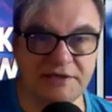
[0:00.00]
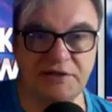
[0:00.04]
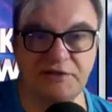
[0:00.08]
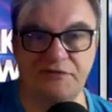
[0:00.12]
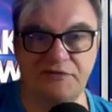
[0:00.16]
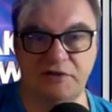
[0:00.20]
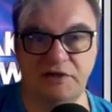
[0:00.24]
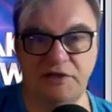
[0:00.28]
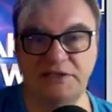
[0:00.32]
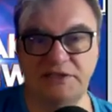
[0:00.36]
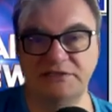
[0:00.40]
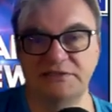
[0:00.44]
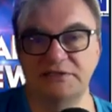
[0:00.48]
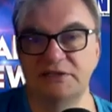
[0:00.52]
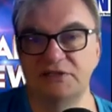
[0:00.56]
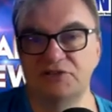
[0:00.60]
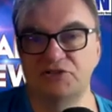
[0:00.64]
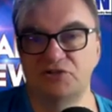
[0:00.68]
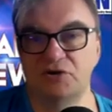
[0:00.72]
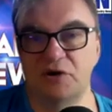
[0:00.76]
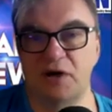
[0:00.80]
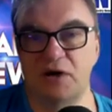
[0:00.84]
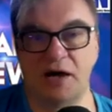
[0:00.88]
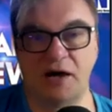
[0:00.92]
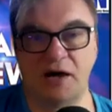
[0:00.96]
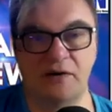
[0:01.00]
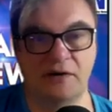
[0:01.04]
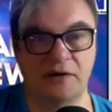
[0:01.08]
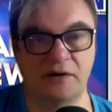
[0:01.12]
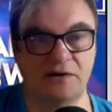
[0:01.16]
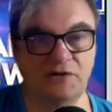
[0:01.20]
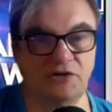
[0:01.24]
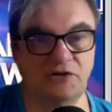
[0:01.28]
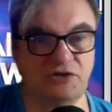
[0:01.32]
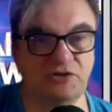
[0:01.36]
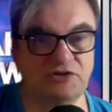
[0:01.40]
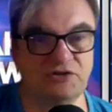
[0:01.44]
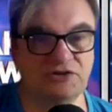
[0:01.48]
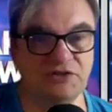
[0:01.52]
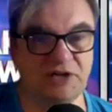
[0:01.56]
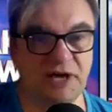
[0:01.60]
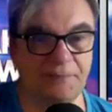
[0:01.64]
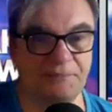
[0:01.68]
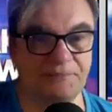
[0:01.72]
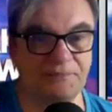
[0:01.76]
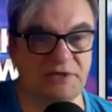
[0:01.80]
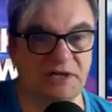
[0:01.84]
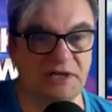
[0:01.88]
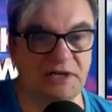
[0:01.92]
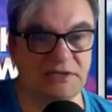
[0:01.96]
you for listening to our news
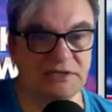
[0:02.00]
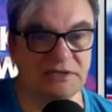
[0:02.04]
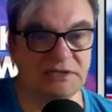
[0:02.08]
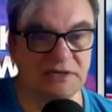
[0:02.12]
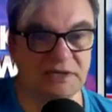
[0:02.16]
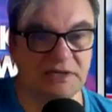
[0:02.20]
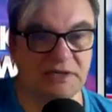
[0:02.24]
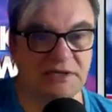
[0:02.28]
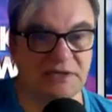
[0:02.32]
update.